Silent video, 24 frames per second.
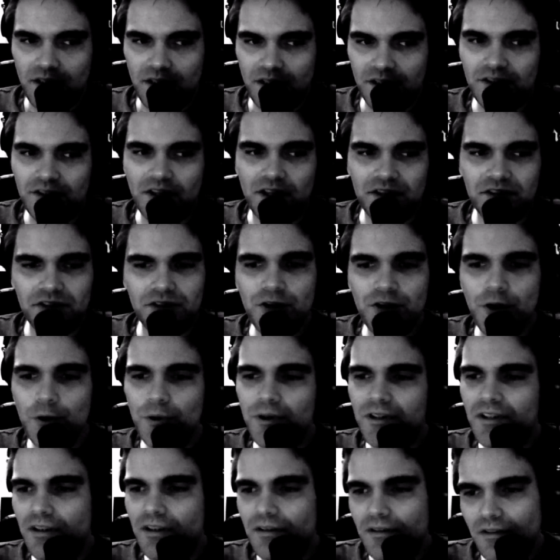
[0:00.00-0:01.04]
It's
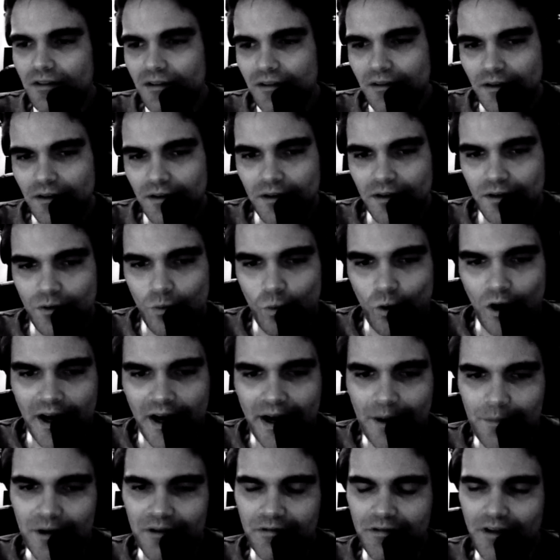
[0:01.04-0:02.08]
nuked
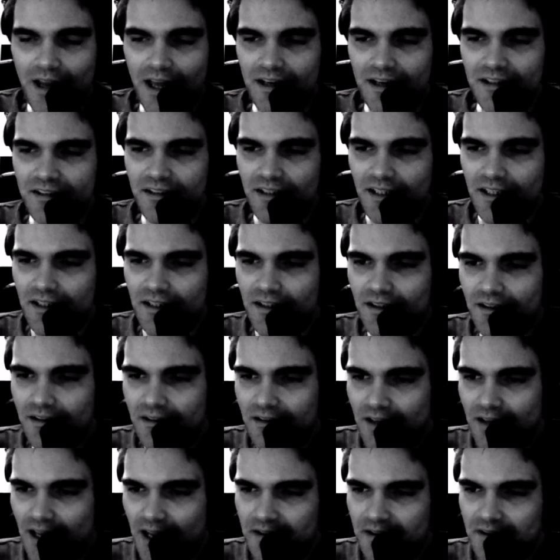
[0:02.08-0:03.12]
Warhammer Fantasy
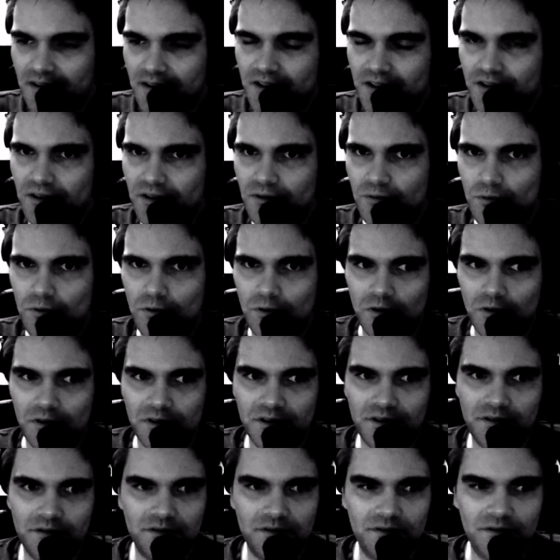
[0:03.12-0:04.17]
8th edition
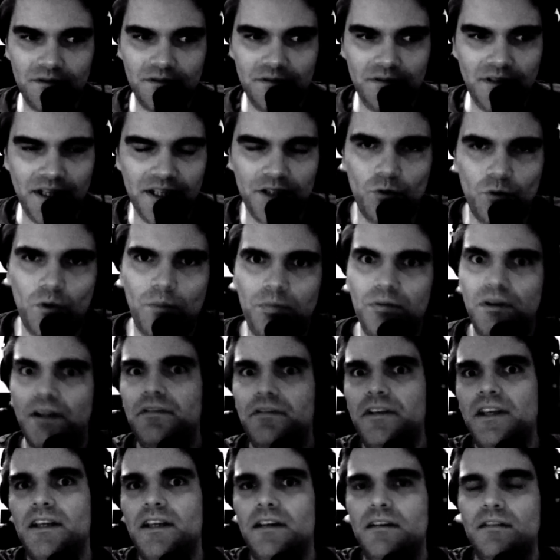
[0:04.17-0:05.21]
rules into
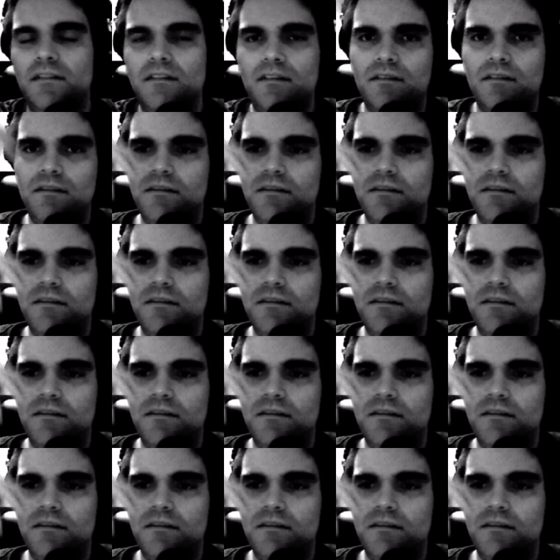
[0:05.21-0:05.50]
oblivion.